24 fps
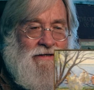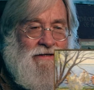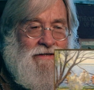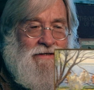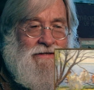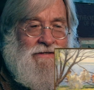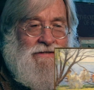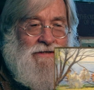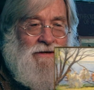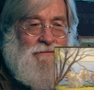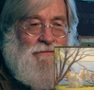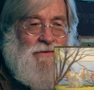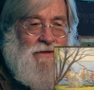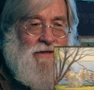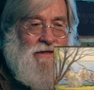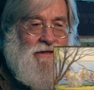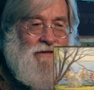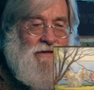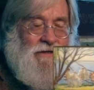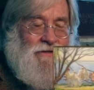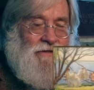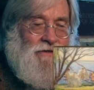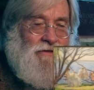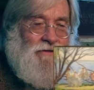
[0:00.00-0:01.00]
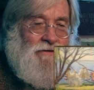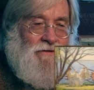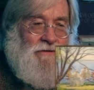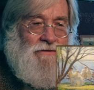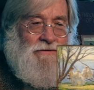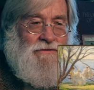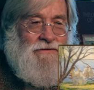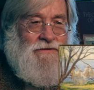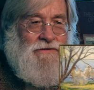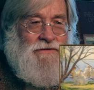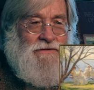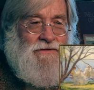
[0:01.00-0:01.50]
something that
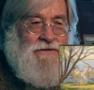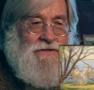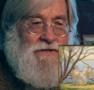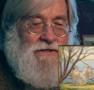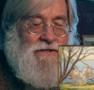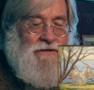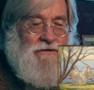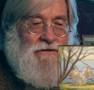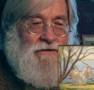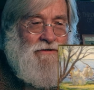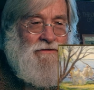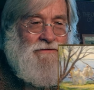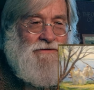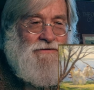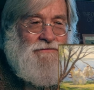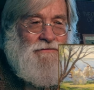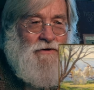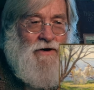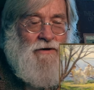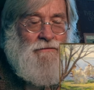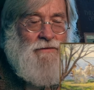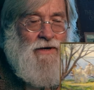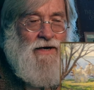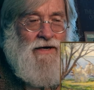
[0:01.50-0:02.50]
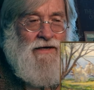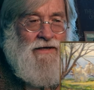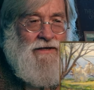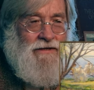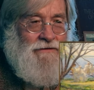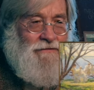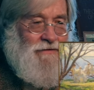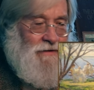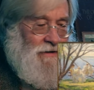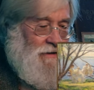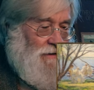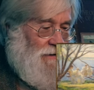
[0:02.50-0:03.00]
you see as far back
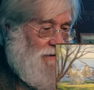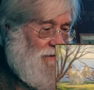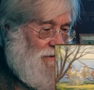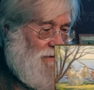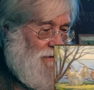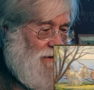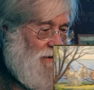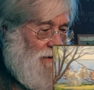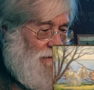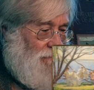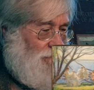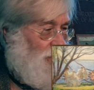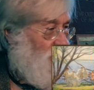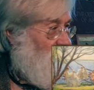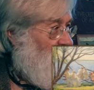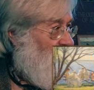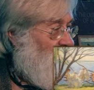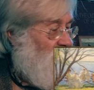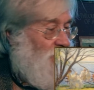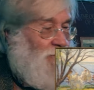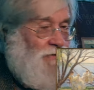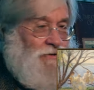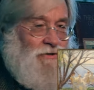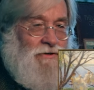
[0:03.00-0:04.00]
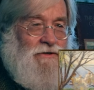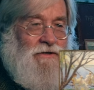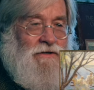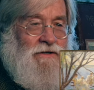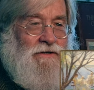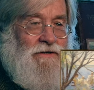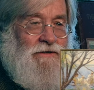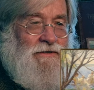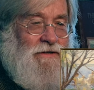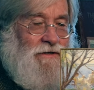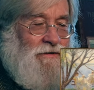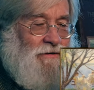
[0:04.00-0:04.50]
even as um, as
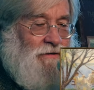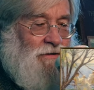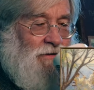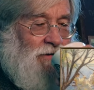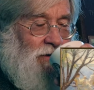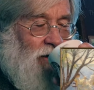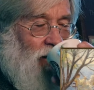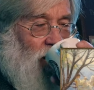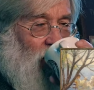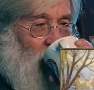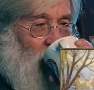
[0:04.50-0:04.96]
Durer and others.